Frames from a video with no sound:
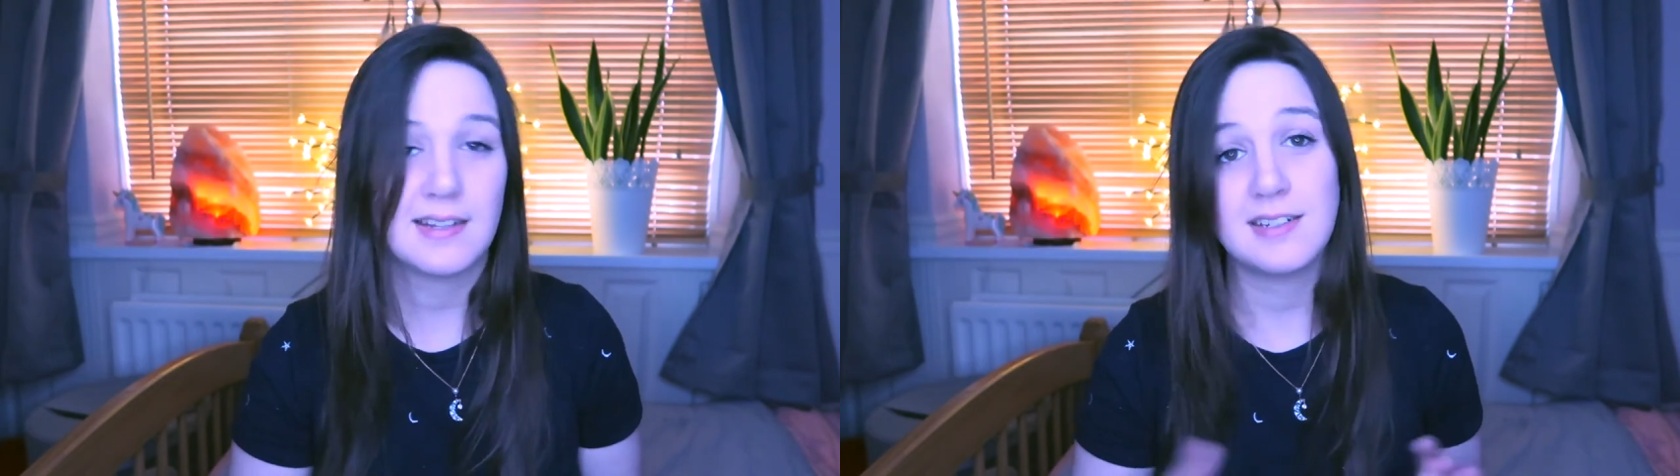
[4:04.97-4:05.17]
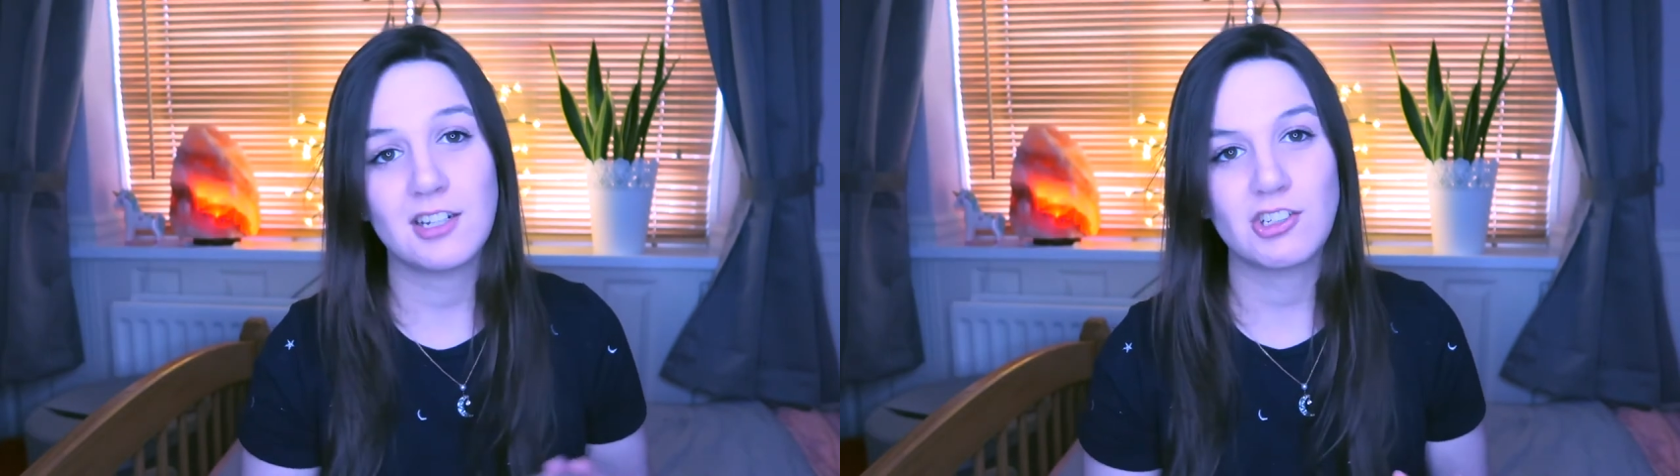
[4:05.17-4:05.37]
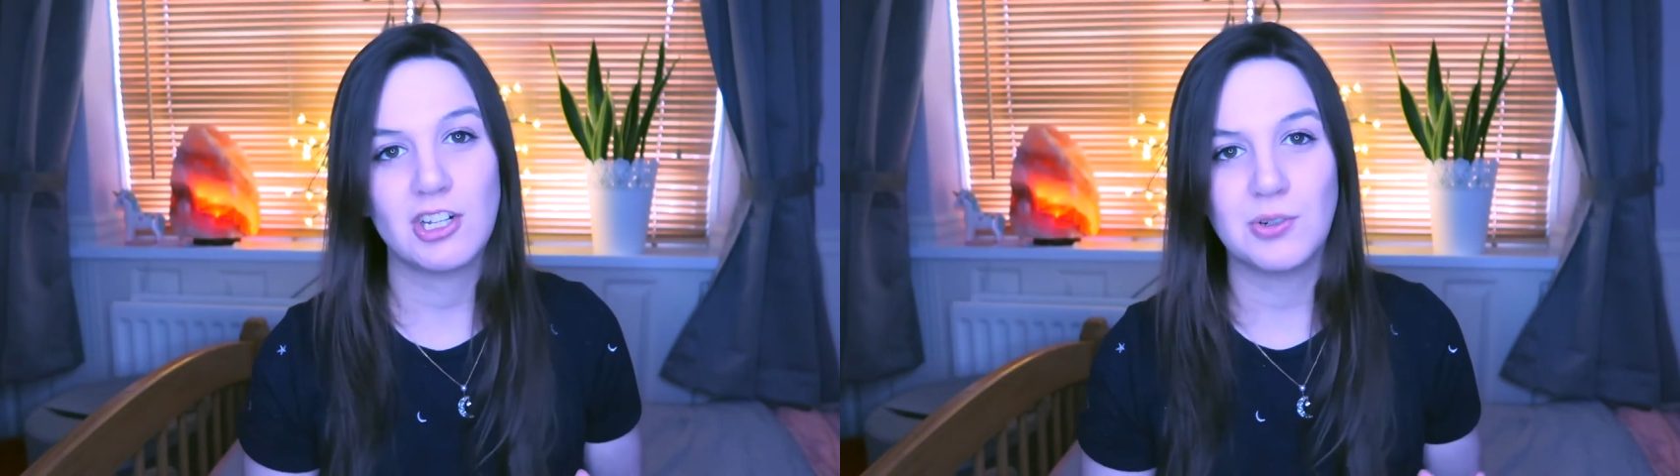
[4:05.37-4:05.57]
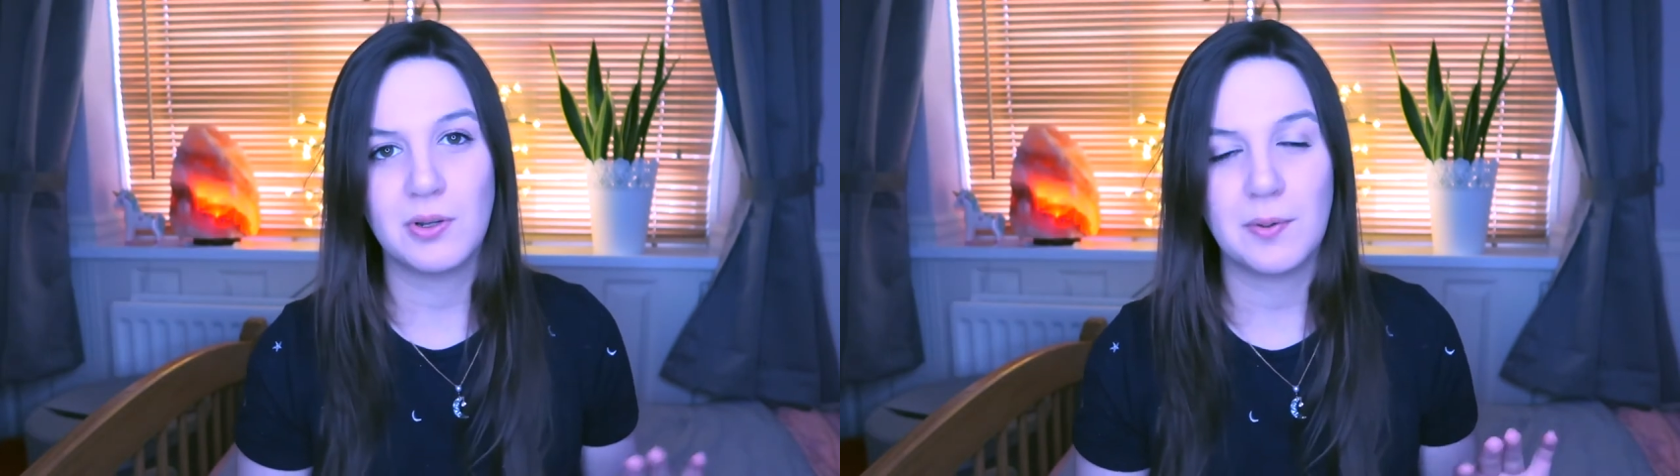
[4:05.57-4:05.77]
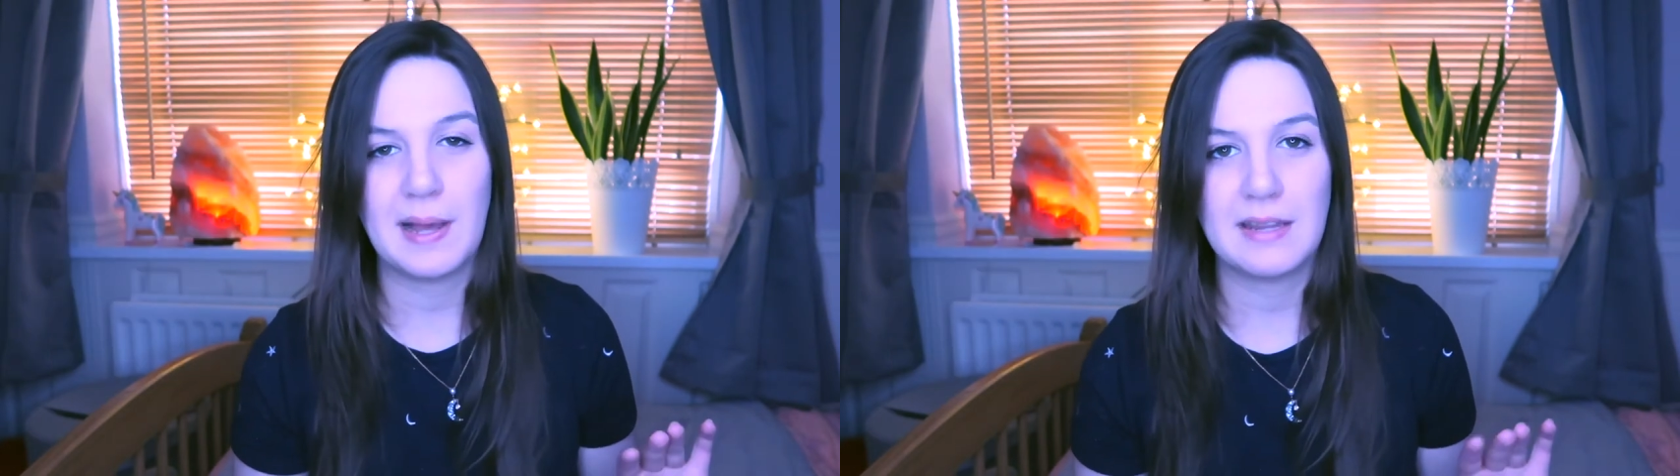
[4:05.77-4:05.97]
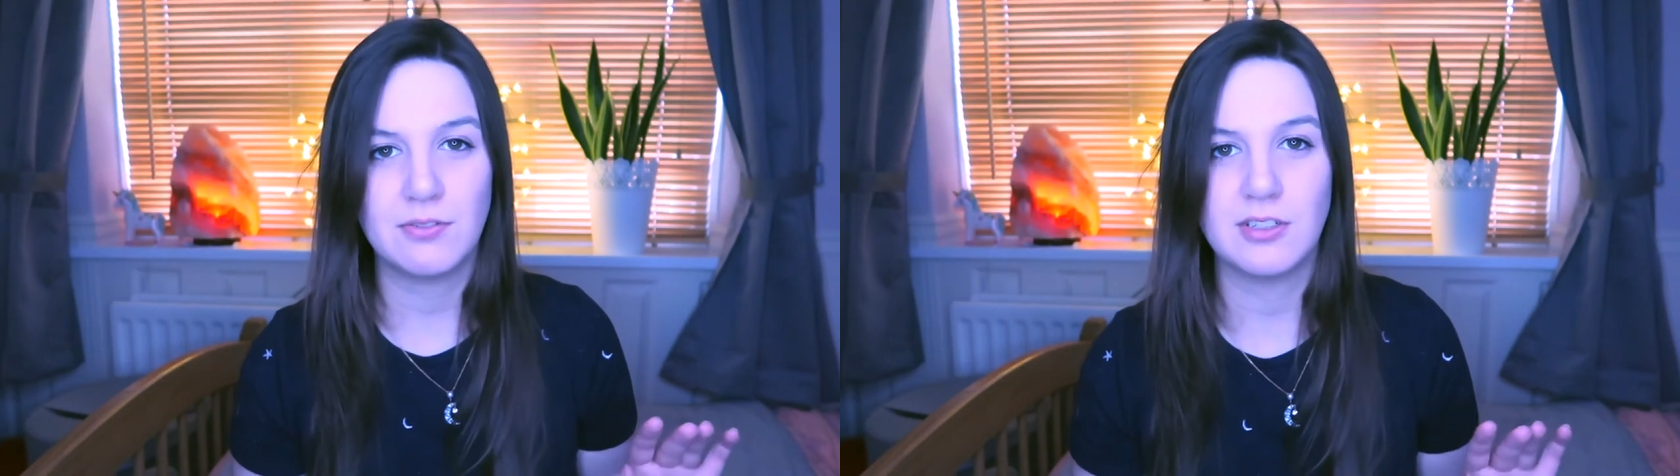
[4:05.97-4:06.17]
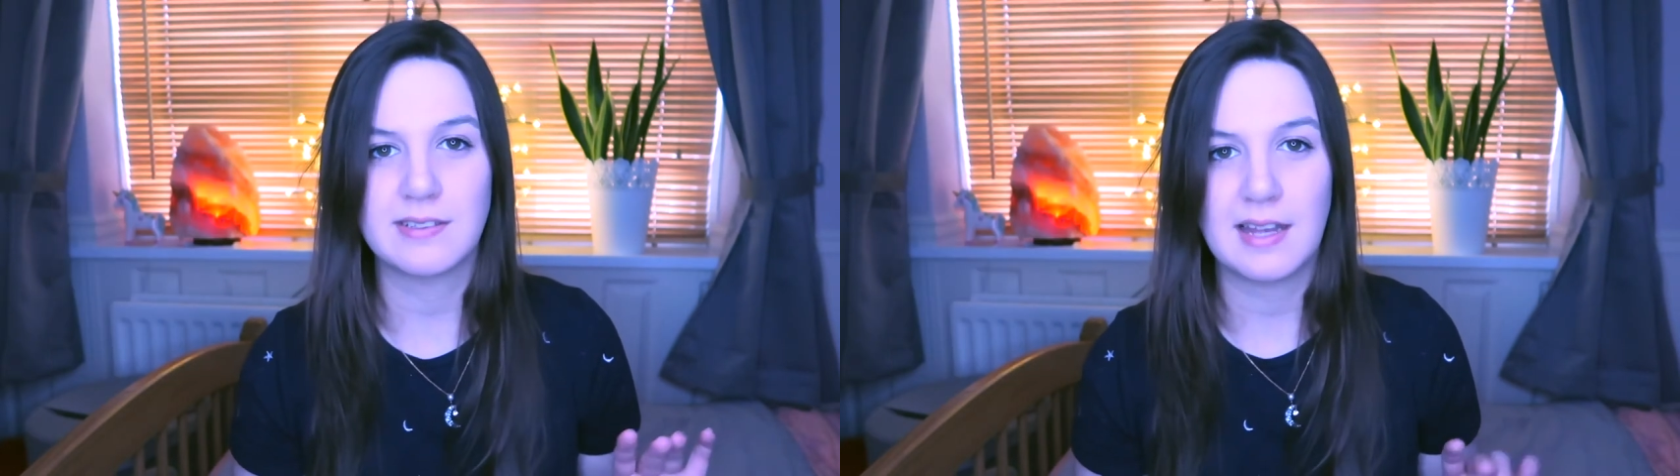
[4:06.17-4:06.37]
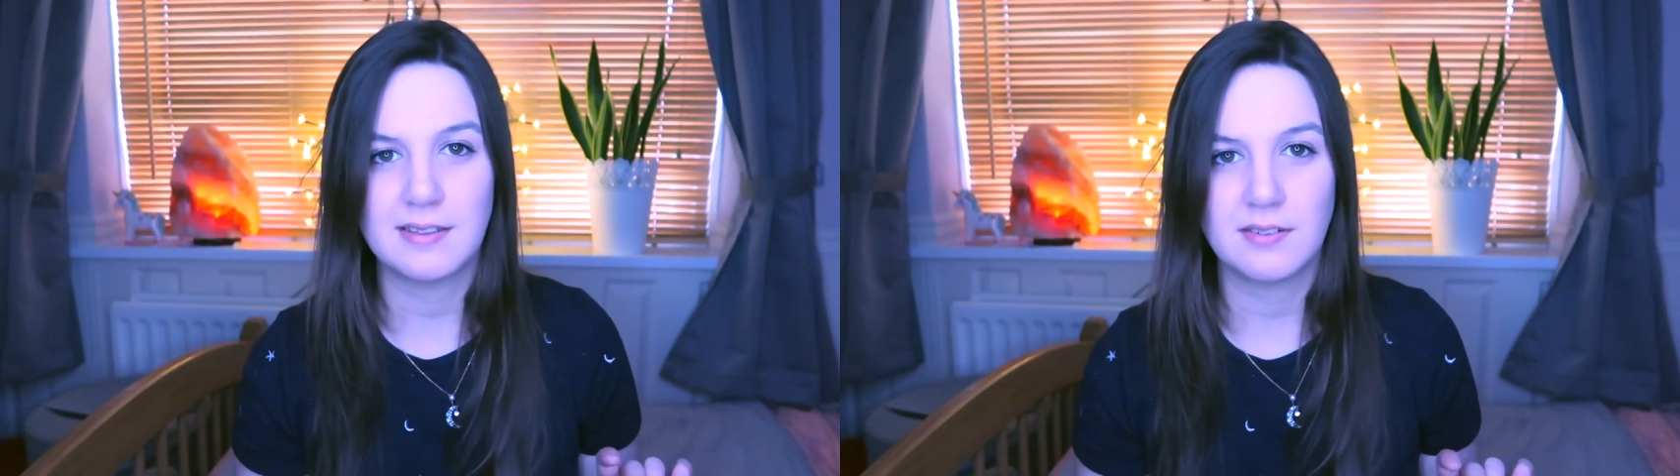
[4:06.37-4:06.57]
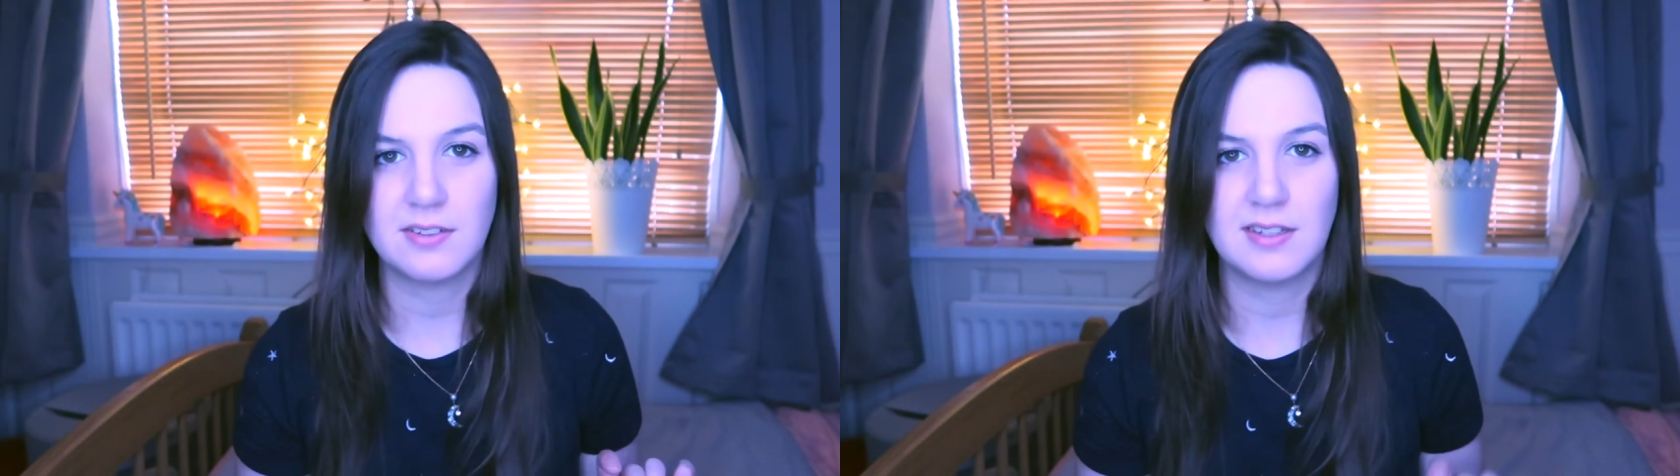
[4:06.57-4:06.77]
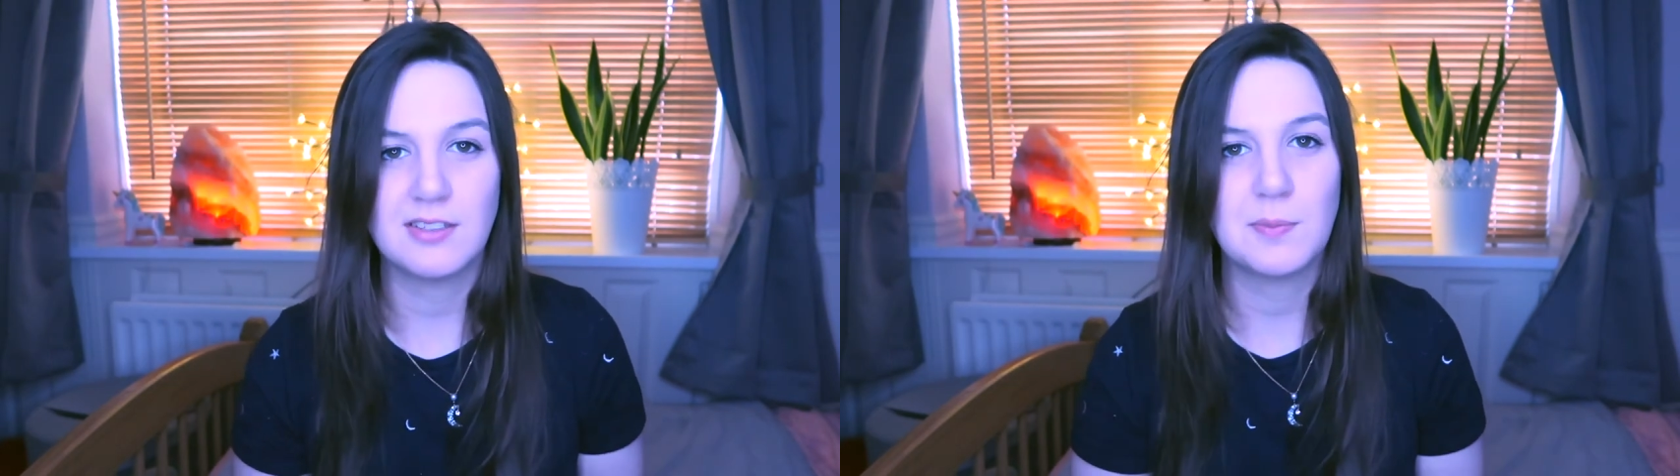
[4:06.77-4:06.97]
I did actually go on to buy the full size
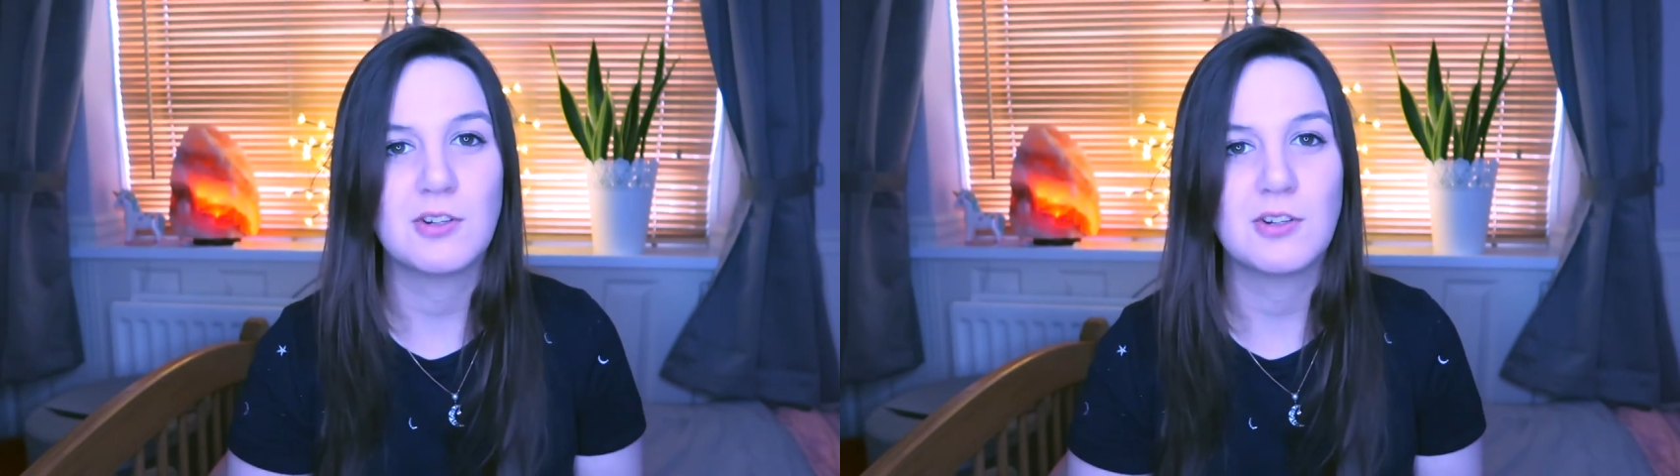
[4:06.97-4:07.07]
after this